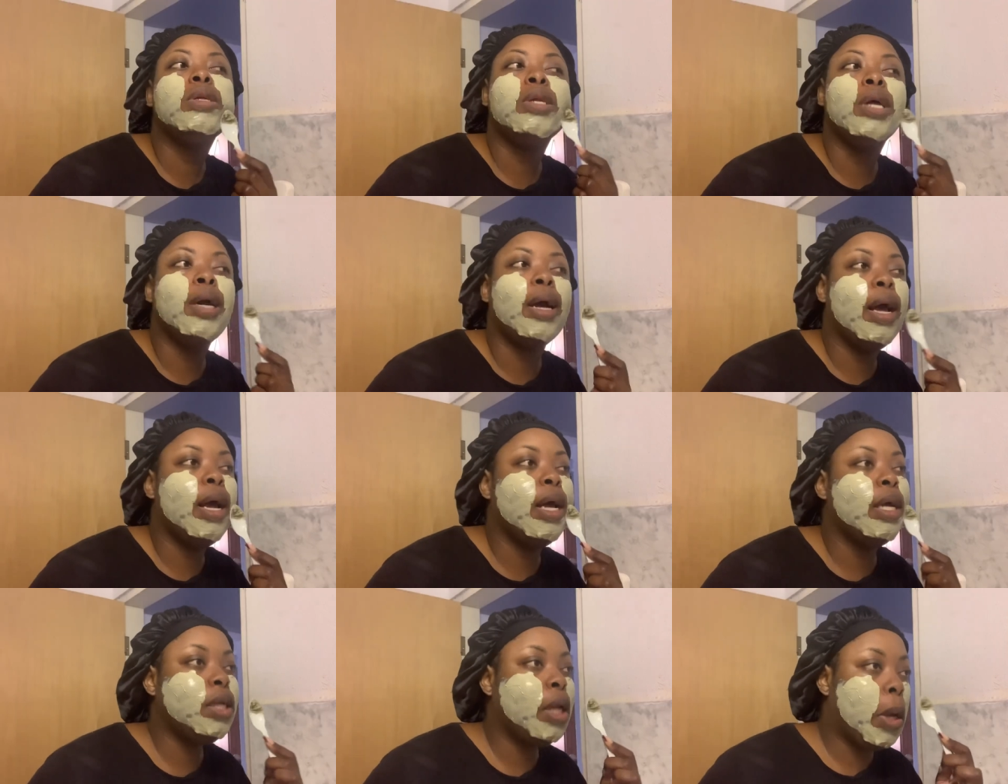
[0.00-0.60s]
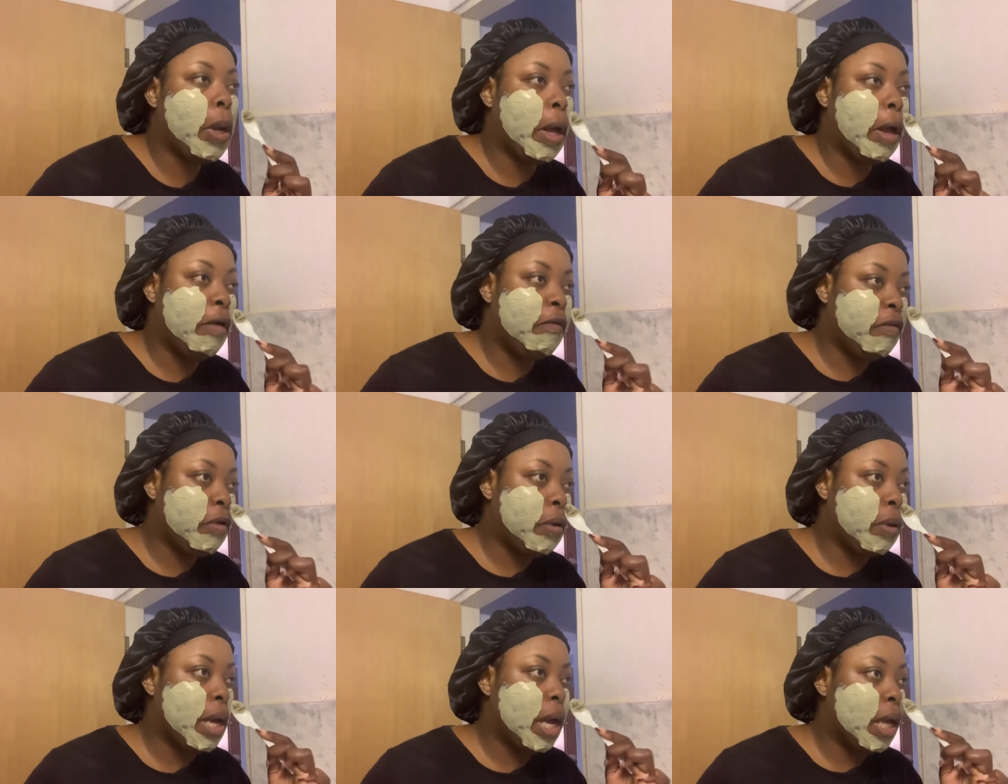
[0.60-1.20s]
So guys, how
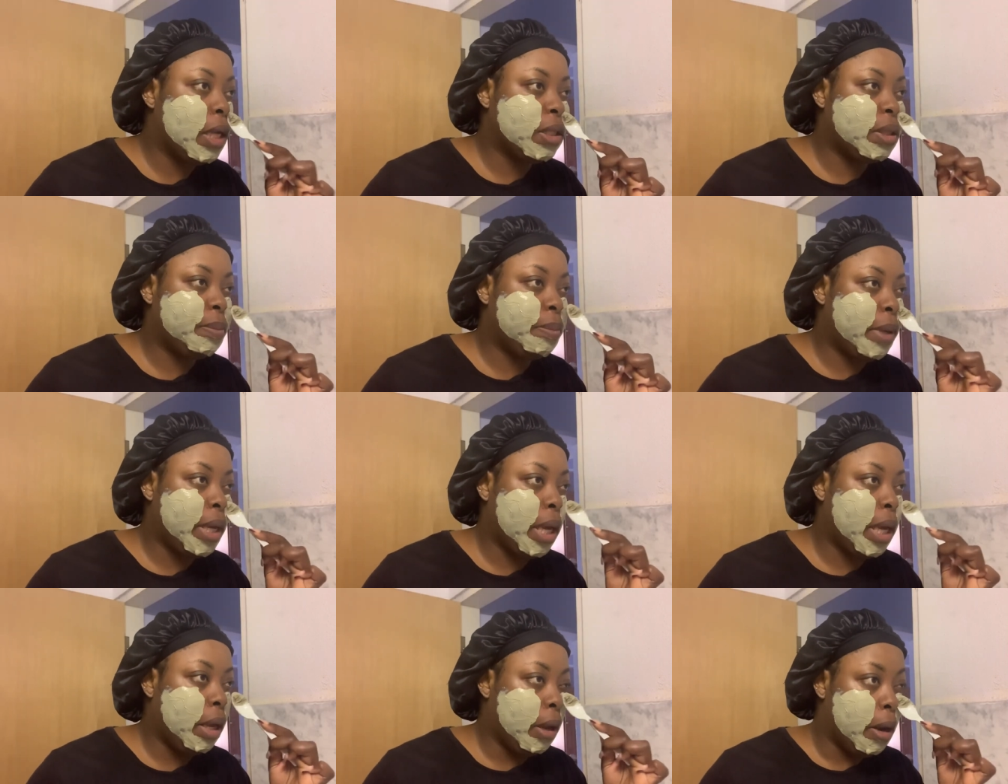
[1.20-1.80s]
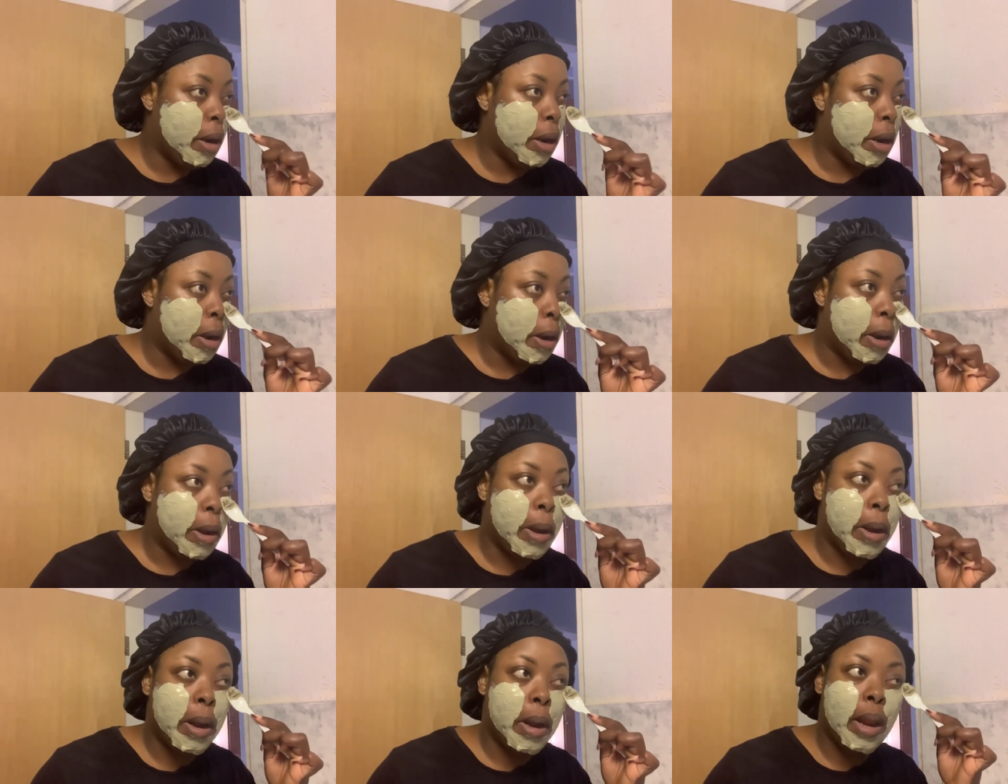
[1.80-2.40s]
have you guys
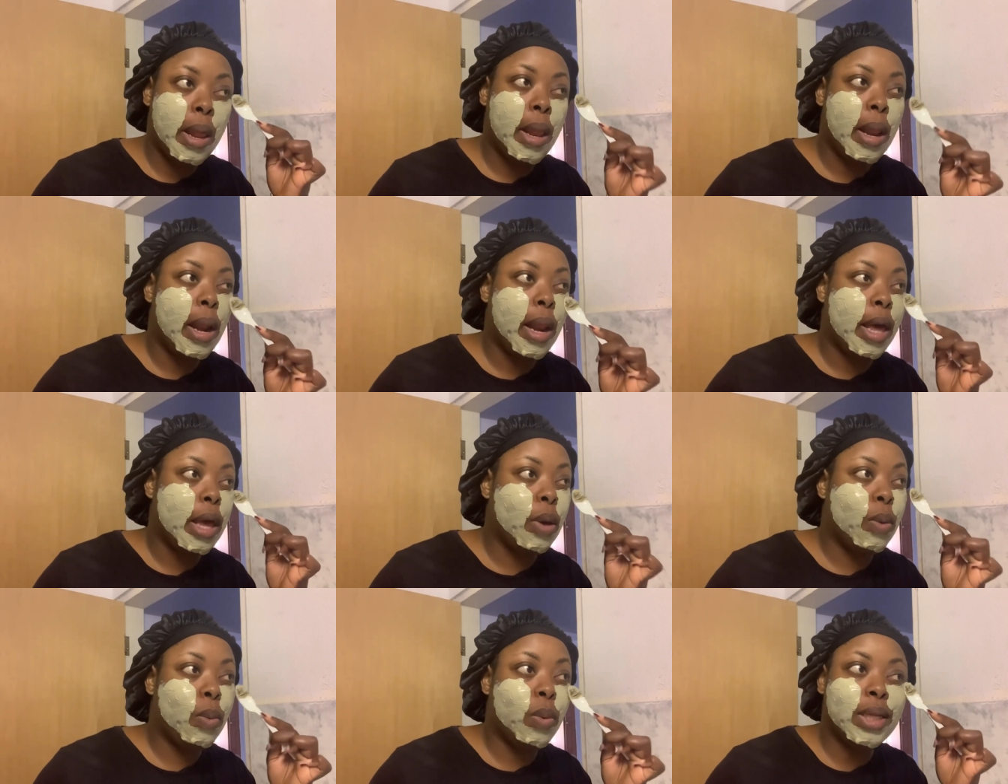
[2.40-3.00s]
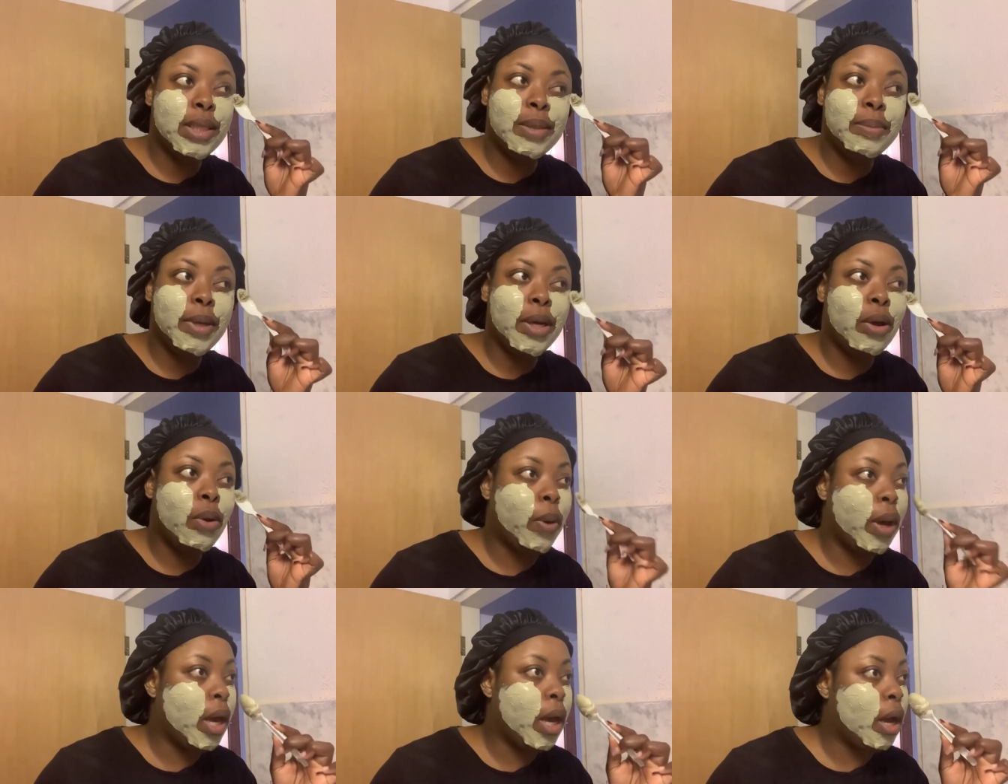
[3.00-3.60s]
been? Like what's
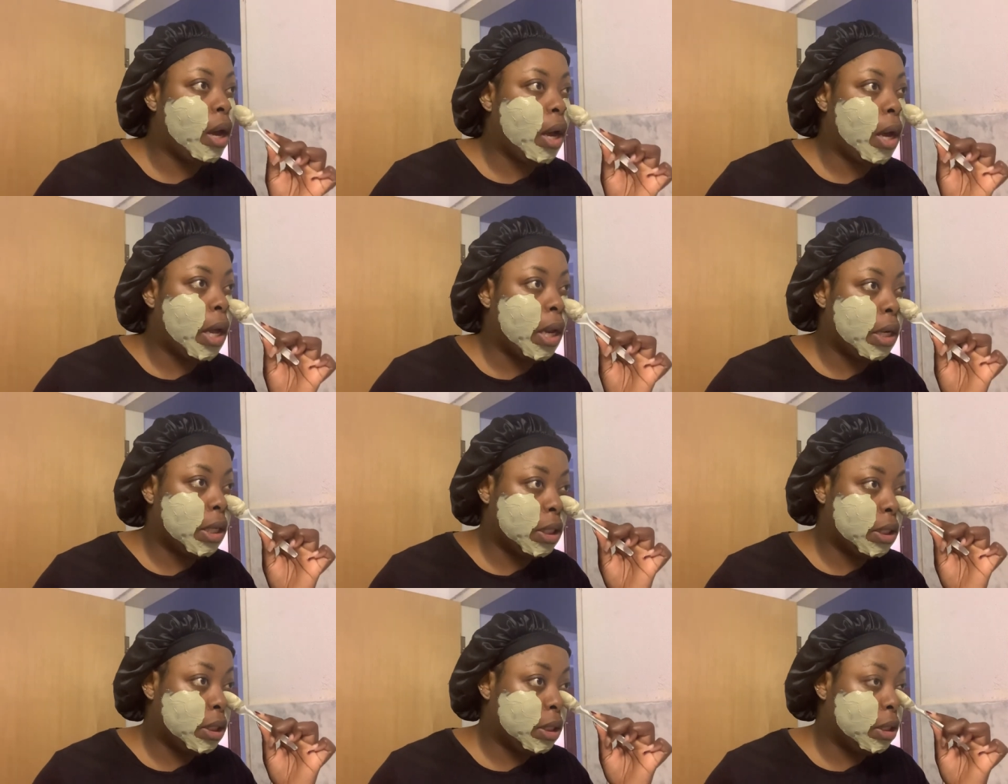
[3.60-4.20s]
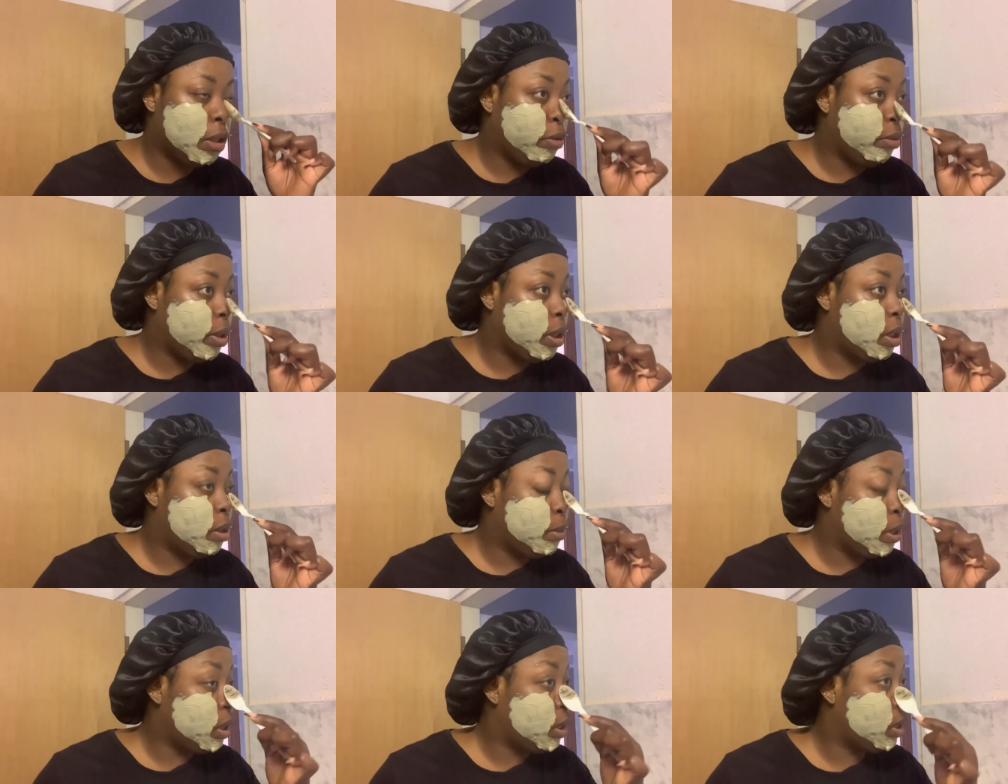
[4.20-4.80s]
been going on? It's the
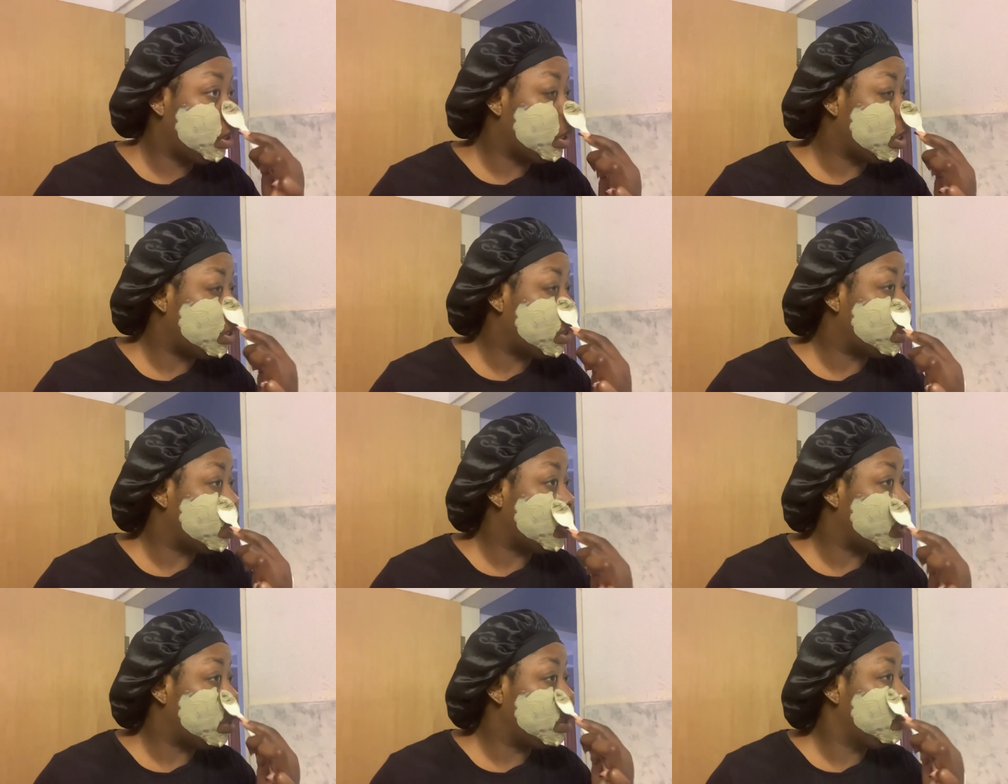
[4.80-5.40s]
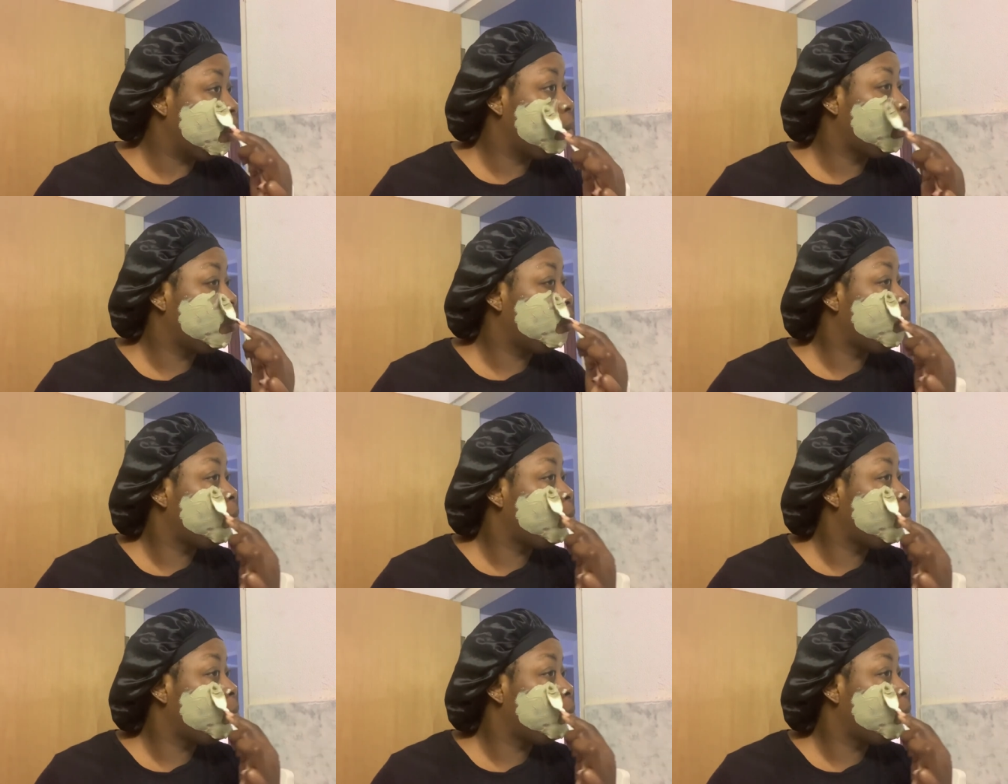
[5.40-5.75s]
Christmas season.